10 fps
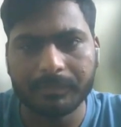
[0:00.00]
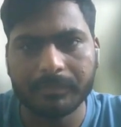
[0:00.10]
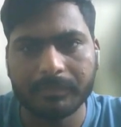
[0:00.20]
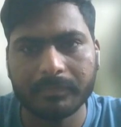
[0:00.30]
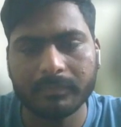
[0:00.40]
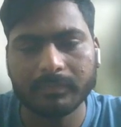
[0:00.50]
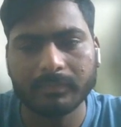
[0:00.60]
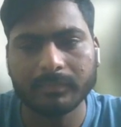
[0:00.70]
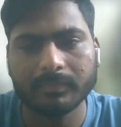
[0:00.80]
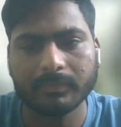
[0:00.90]

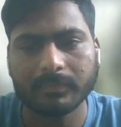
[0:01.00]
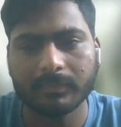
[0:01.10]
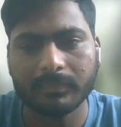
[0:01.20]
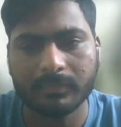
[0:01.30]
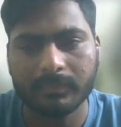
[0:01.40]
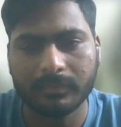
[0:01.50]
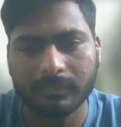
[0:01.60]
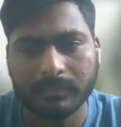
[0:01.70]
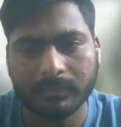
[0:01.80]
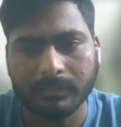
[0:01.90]

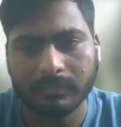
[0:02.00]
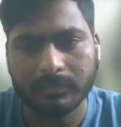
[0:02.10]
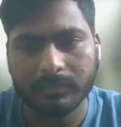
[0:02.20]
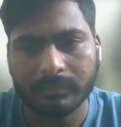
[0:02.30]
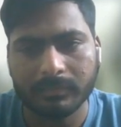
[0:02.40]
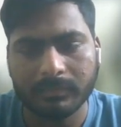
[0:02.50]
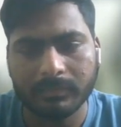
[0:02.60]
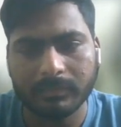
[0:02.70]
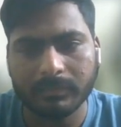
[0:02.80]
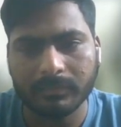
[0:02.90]

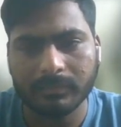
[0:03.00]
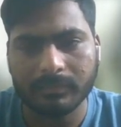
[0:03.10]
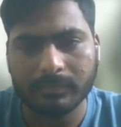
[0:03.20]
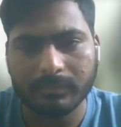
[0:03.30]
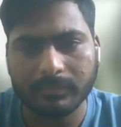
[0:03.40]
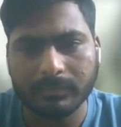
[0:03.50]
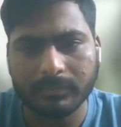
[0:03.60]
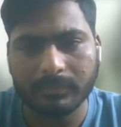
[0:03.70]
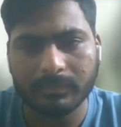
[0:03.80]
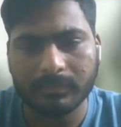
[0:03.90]
[no speech]